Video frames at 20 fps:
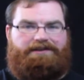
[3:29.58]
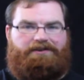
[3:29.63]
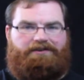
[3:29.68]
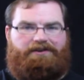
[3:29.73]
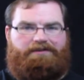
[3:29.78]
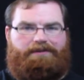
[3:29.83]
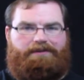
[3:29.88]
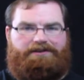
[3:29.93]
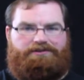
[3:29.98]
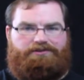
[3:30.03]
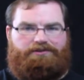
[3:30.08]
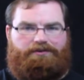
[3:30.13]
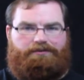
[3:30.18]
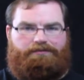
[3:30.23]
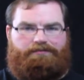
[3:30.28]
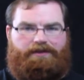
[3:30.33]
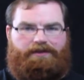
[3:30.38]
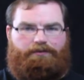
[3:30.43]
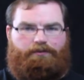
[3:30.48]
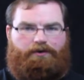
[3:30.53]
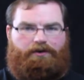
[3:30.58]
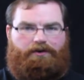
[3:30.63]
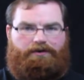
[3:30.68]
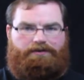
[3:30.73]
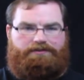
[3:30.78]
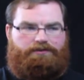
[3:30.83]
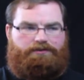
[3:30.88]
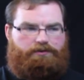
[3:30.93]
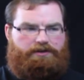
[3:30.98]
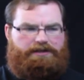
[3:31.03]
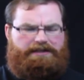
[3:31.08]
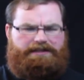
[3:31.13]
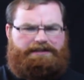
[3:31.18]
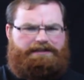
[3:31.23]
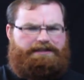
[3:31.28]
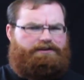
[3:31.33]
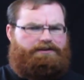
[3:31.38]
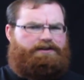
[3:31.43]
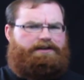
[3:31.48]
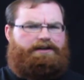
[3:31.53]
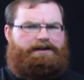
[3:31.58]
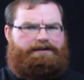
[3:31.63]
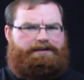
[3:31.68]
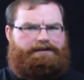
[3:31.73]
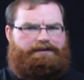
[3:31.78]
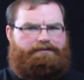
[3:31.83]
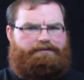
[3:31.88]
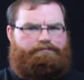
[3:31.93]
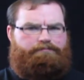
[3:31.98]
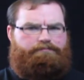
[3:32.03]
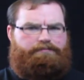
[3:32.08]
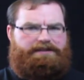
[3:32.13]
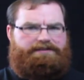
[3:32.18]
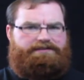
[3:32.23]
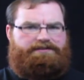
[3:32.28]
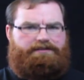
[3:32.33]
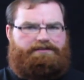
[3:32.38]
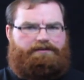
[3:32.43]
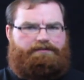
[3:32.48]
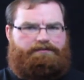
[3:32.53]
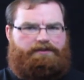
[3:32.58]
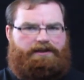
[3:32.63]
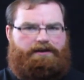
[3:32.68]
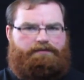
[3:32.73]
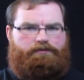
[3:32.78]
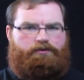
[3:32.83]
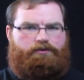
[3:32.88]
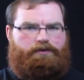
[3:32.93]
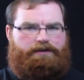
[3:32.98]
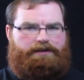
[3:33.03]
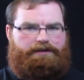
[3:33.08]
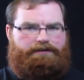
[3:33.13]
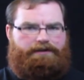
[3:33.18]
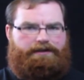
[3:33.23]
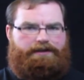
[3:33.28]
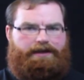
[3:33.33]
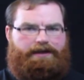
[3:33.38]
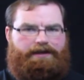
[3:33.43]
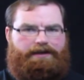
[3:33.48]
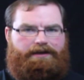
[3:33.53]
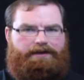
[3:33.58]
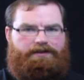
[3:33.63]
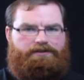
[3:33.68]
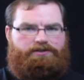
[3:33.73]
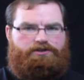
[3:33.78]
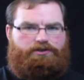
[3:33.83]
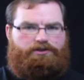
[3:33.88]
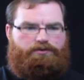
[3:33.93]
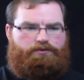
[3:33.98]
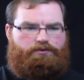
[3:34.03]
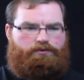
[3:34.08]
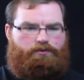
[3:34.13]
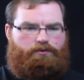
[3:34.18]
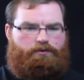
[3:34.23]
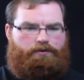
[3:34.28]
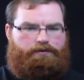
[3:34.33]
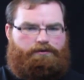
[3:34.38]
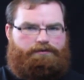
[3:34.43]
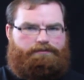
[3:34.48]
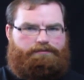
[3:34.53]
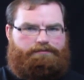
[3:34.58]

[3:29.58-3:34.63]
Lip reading: measure, they were also clear-cutting bits of the Evergreen to